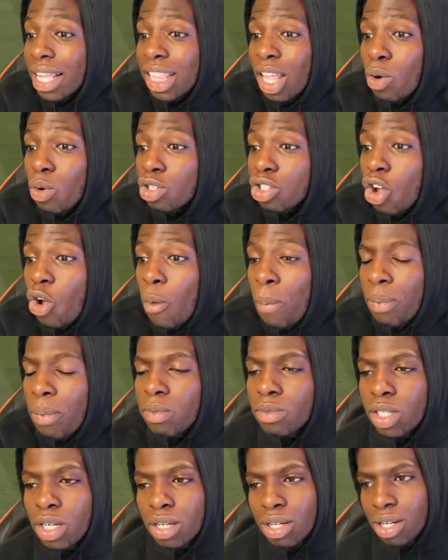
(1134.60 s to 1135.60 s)
that, there was no...
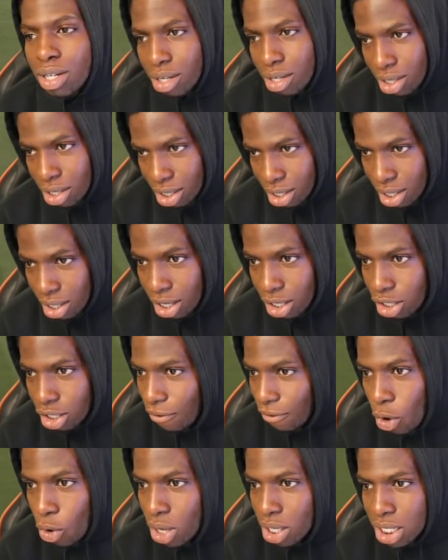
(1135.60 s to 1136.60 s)

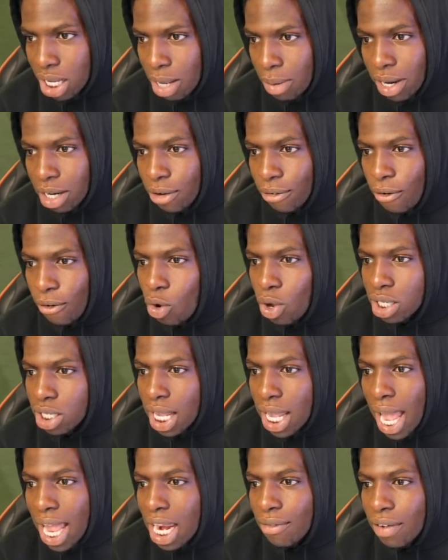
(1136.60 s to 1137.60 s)
Just focus, E-Man. Just focus.
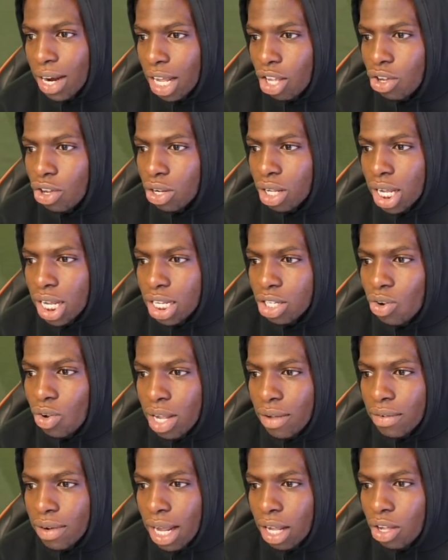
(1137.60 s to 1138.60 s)
He ain't even that good. He's
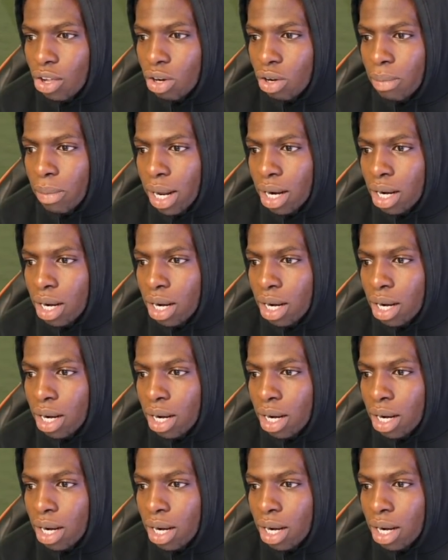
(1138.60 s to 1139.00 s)
not even that good,